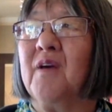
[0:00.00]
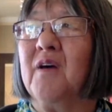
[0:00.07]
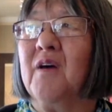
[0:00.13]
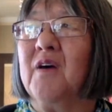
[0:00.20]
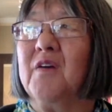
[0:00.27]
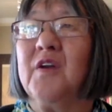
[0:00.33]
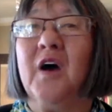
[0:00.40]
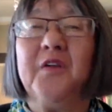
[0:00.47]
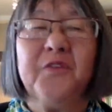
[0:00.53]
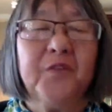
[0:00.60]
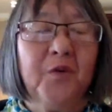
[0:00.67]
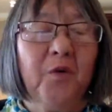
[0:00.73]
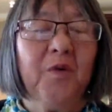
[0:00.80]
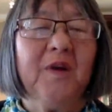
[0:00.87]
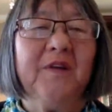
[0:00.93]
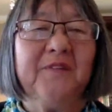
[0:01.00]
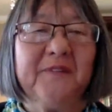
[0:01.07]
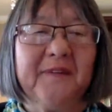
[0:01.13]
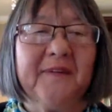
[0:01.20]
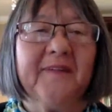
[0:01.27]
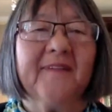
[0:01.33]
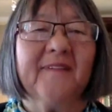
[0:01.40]
not so
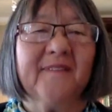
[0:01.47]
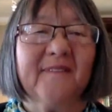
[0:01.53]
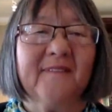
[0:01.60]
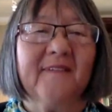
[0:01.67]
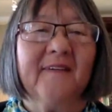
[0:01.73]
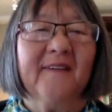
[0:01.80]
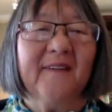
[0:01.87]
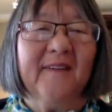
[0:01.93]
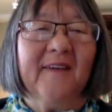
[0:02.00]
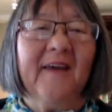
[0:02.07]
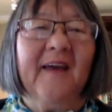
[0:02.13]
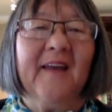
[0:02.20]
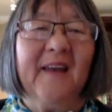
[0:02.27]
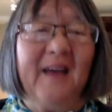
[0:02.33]
easy. And I